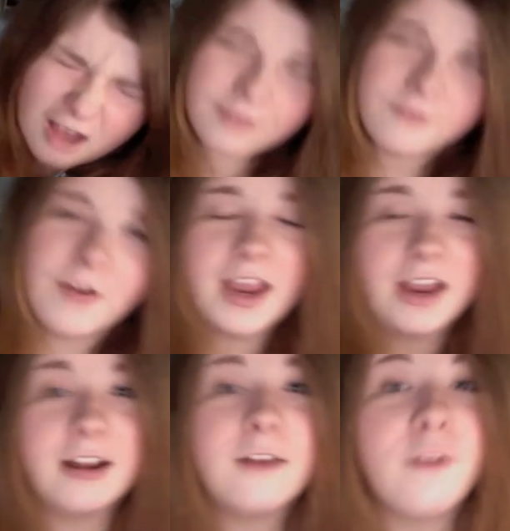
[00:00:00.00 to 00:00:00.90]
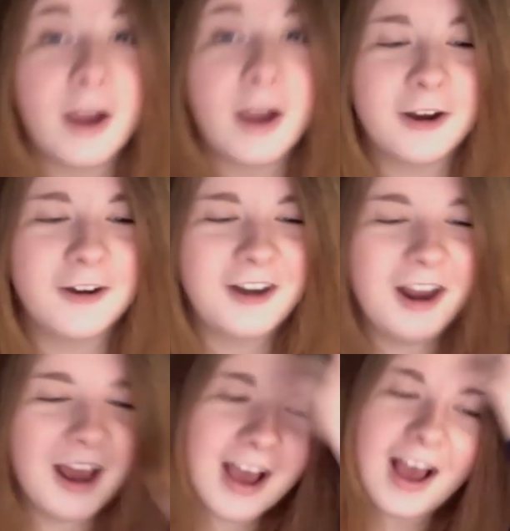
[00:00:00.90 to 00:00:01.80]
Fire, not fire.
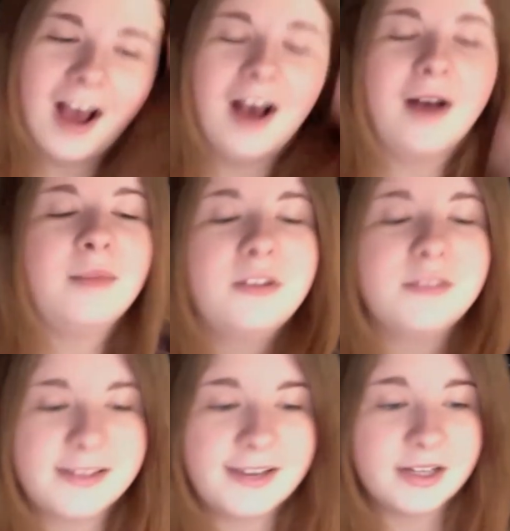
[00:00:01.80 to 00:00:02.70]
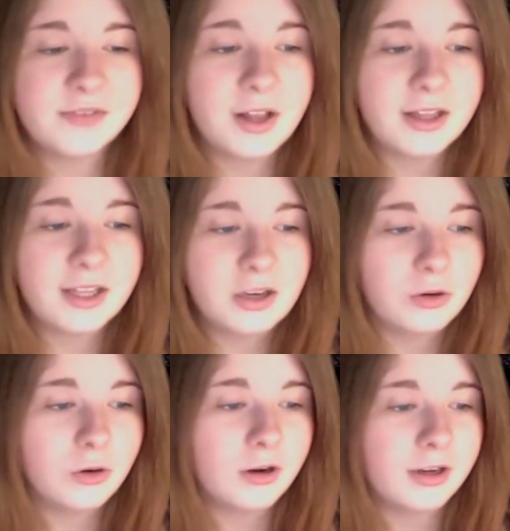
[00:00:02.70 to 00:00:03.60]
And Santana's finally in New
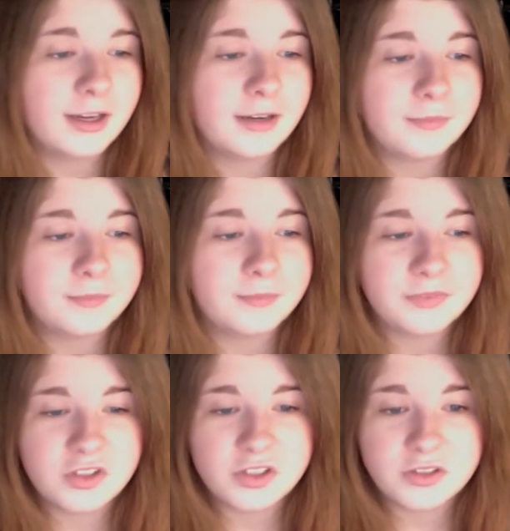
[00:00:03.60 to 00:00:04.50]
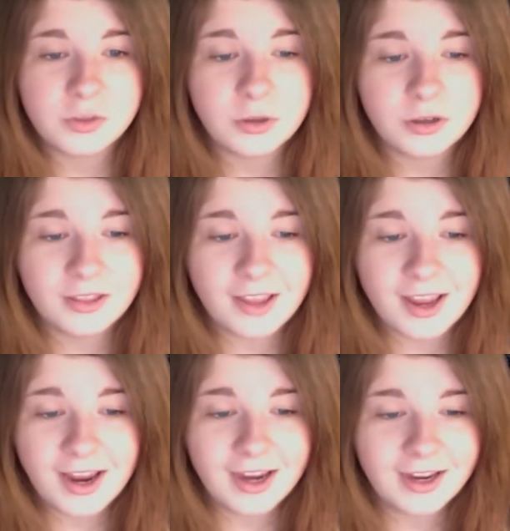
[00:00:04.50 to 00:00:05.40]
York and she's doing her
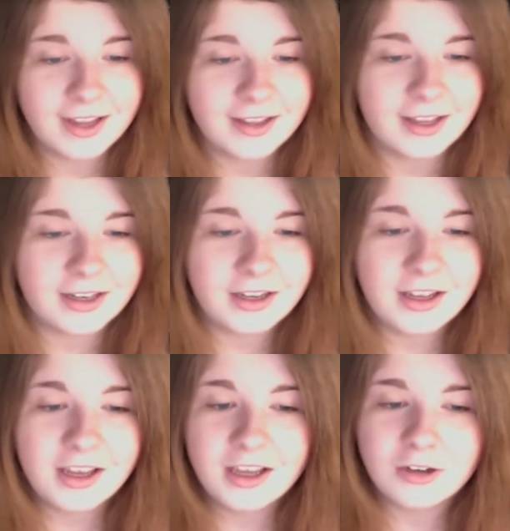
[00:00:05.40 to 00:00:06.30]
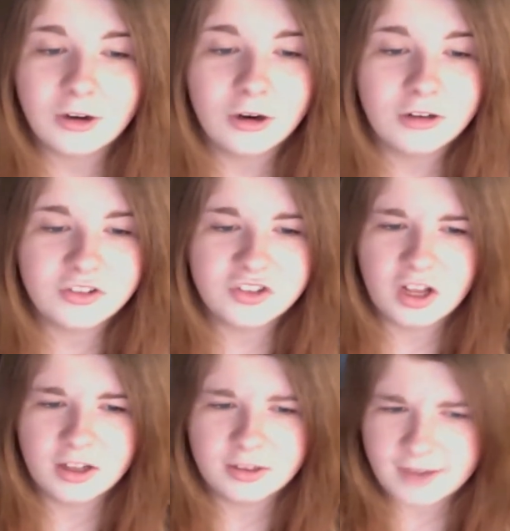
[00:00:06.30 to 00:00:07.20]
thing. And then Kurt
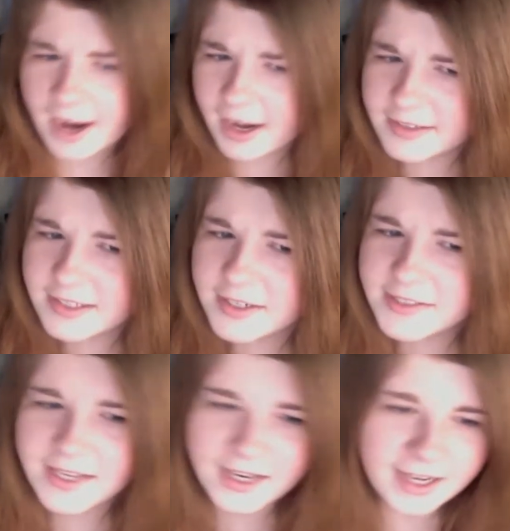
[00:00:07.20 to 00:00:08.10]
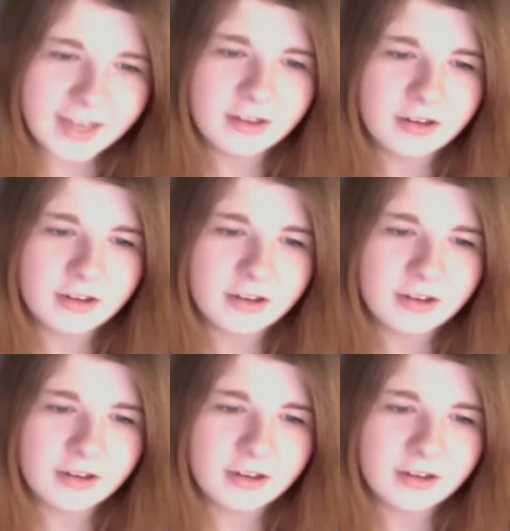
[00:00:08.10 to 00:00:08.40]
Cheltana, is how you say it.